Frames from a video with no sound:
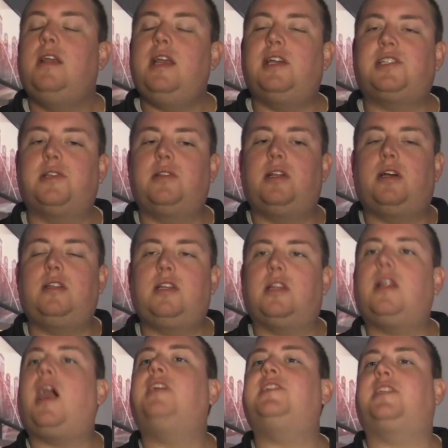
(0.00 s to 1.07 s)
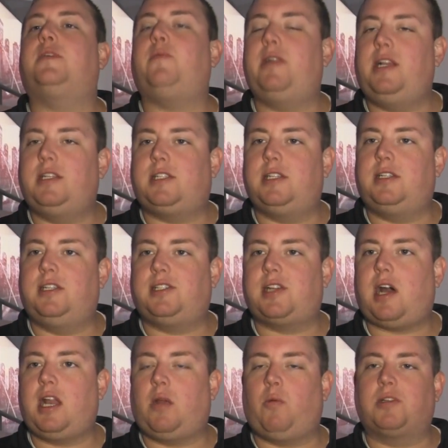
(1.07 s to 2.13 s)
Yeah. So the logic that went into
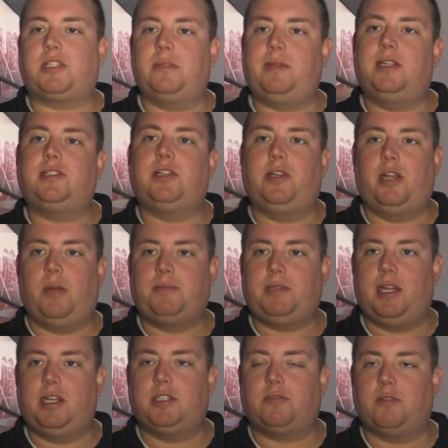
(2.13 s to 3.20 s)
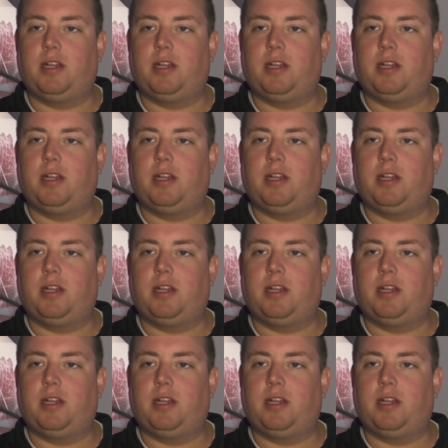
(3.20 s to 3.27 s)
deciding what's going to be a studio update is